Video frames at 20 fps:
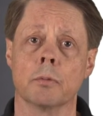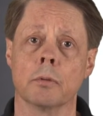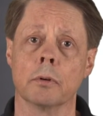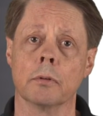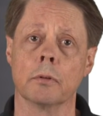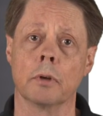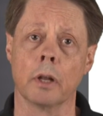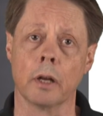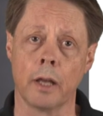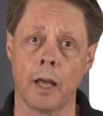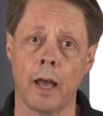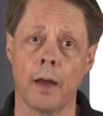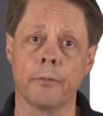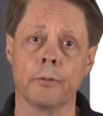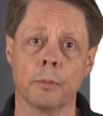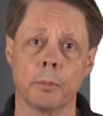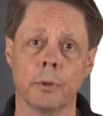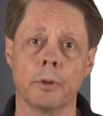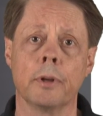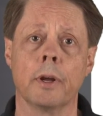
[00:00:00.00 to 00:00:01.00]
we're going to
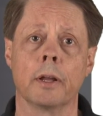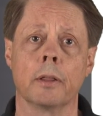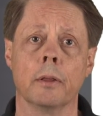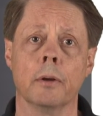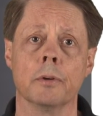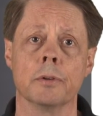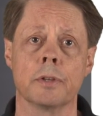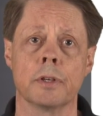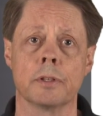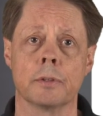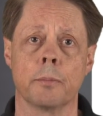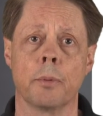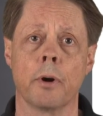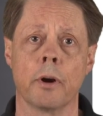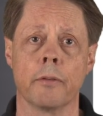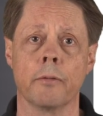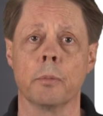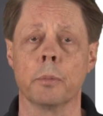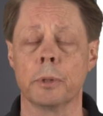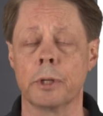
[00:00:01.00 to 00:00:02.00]
have to protect those as a
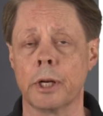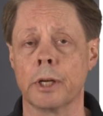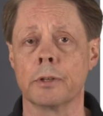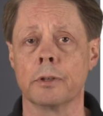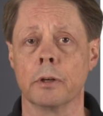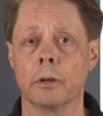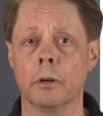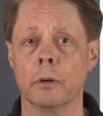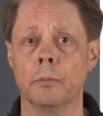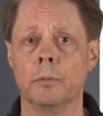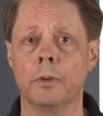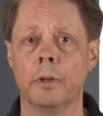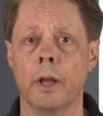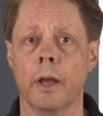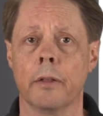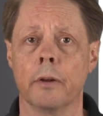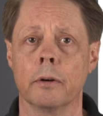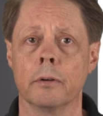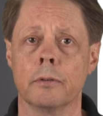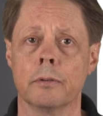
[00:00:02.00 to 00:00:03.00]
part of a protection group
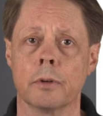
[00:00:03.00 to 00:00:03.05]
together.